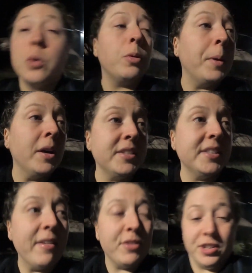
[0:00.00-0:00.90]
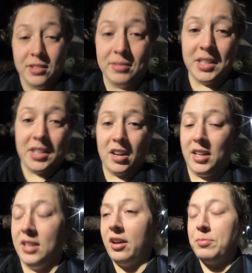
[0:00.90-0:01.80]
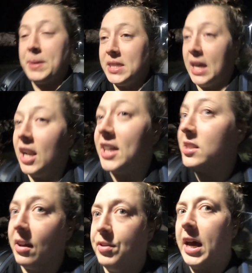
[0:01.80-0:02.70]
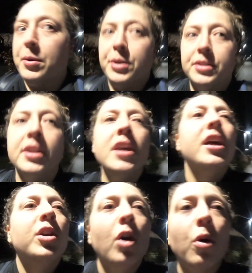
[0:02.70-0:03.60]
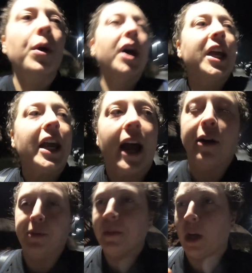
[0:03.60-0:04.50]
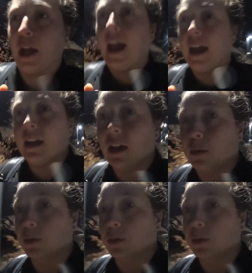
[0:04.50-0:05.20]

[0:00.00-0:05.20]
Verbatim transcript: quarter past seven at night. I've been there like seven hours. Not working out, okay? I